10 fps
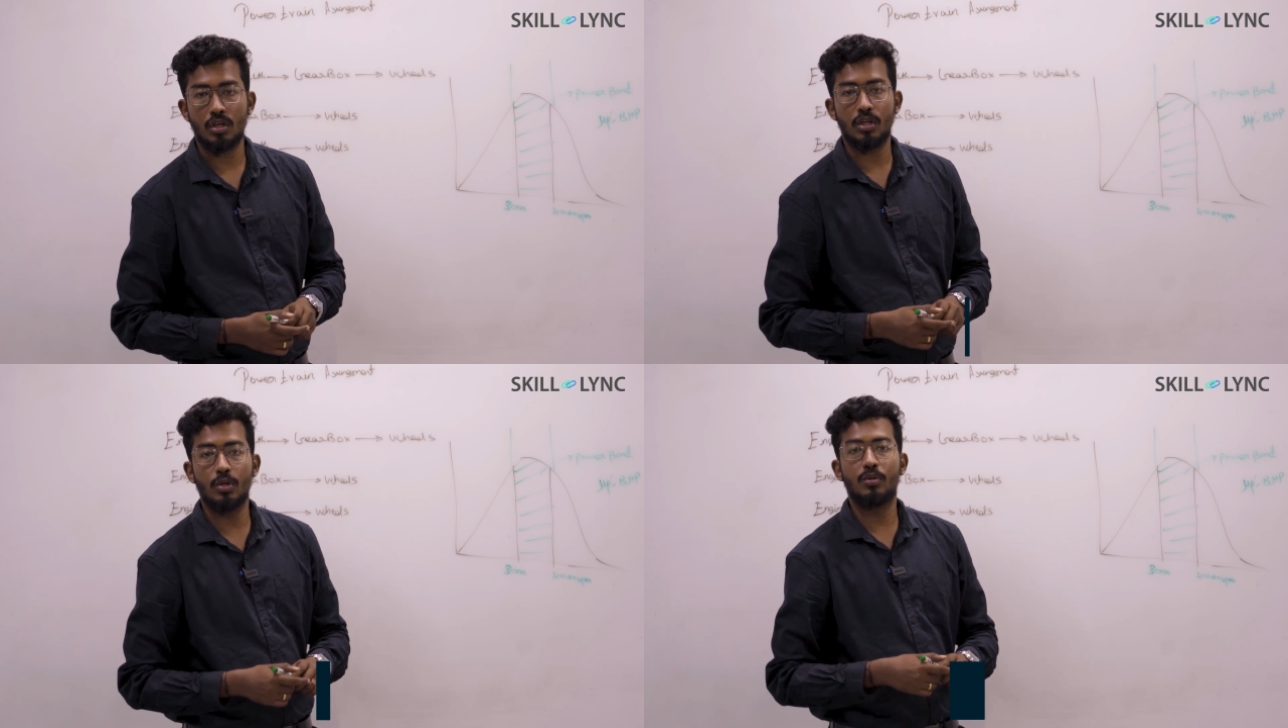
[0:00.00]

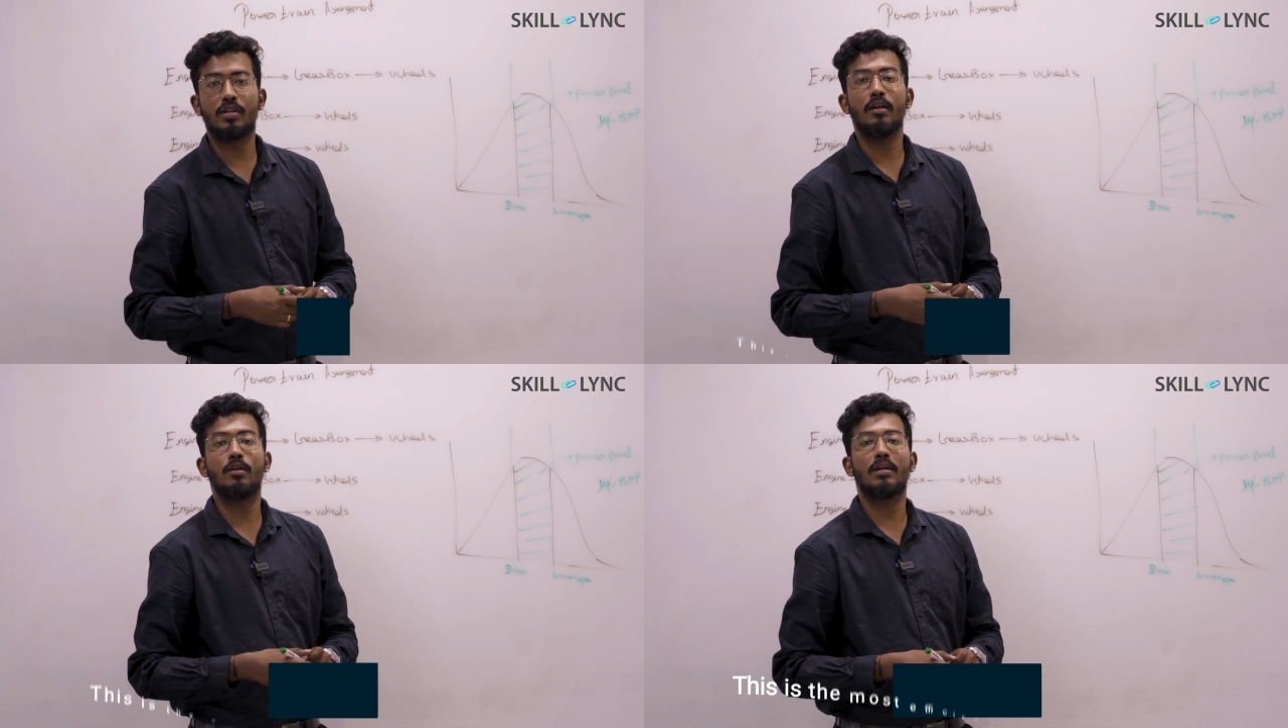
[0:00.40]
you
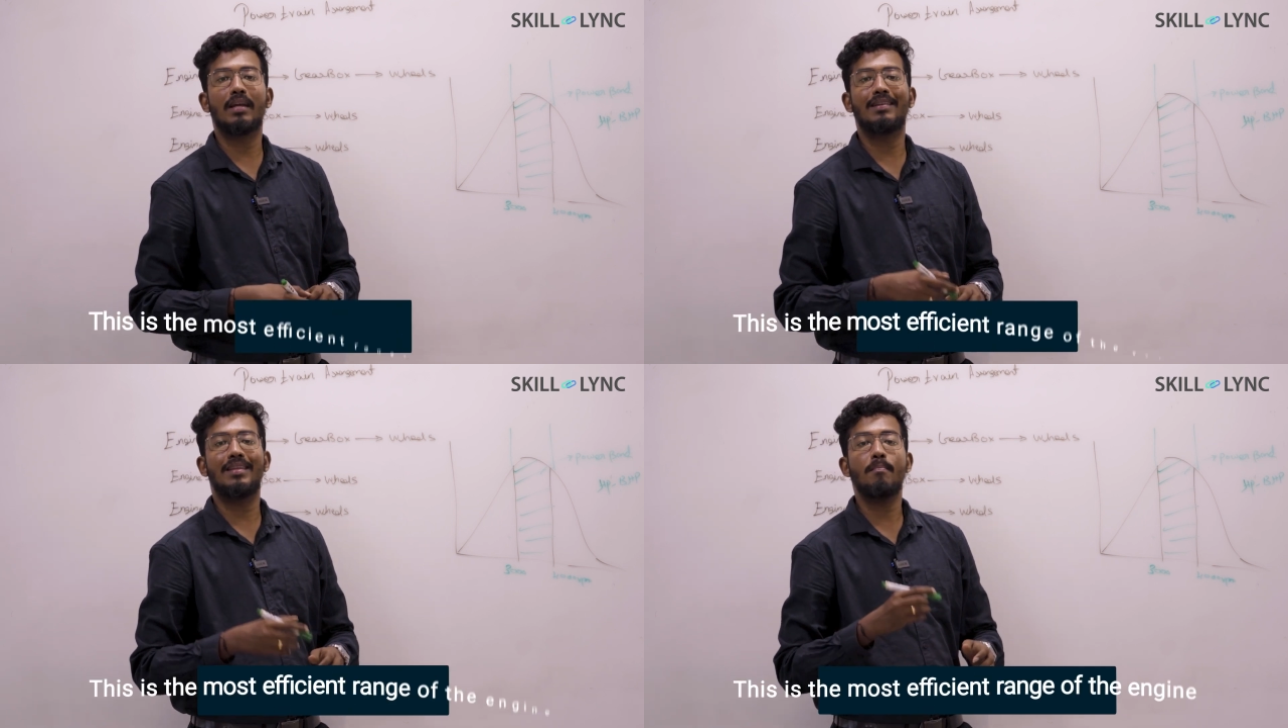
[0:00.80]
tend to
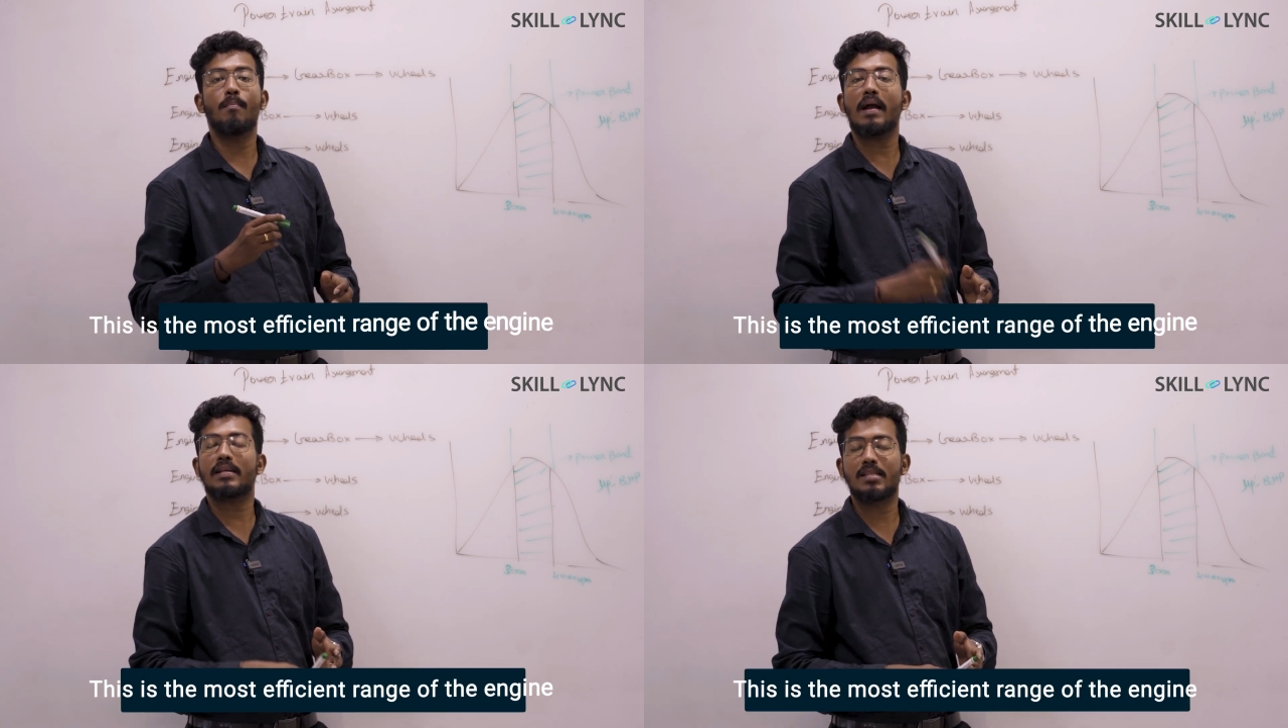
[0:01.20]
get the
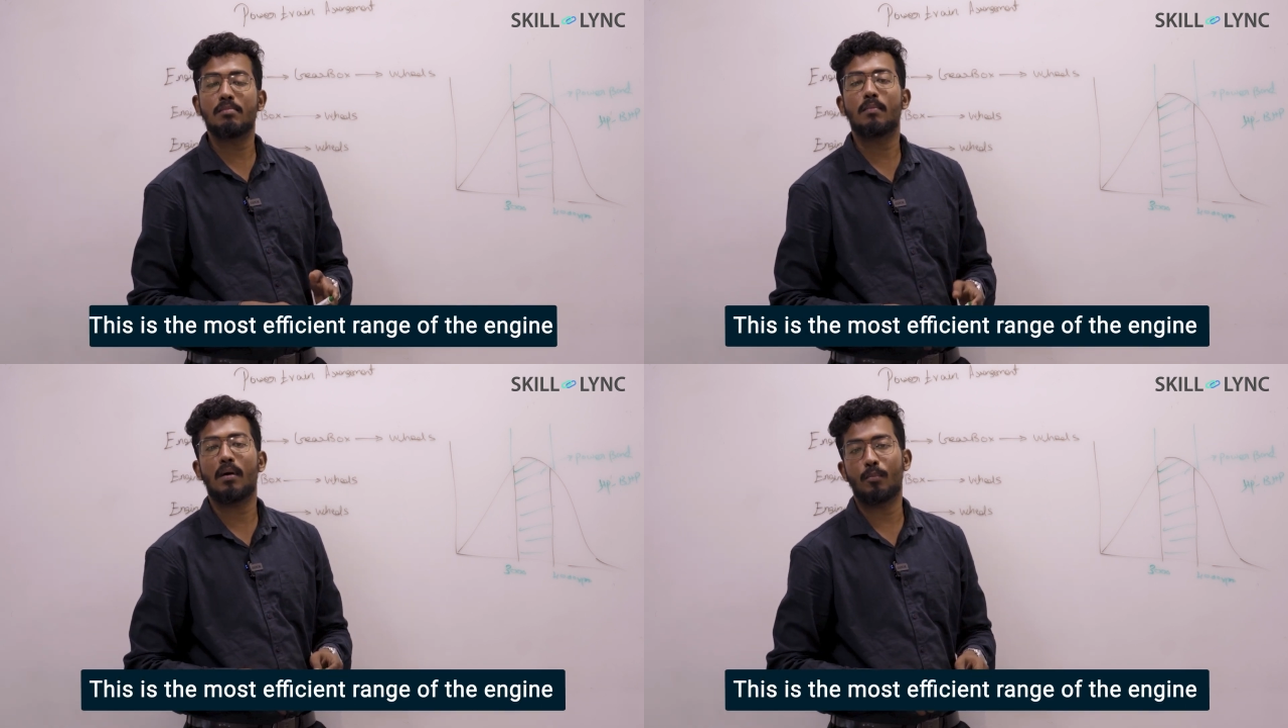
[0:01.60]

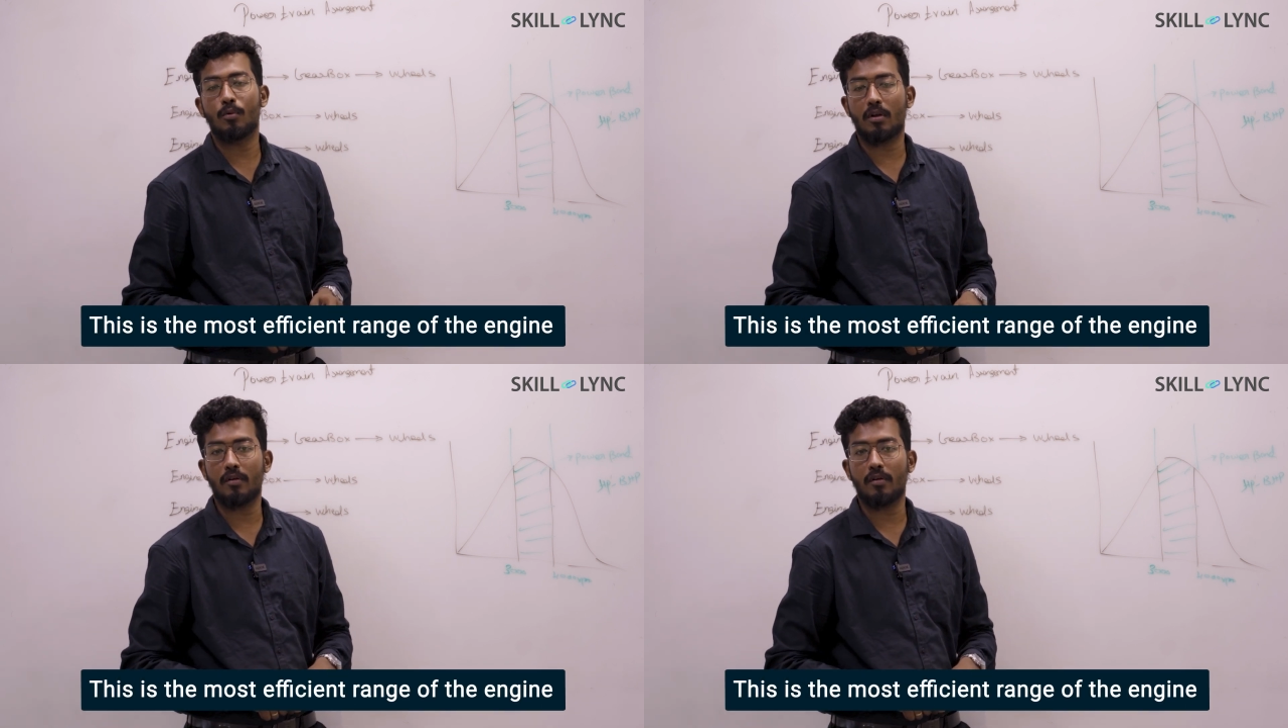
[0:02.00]
maximum amount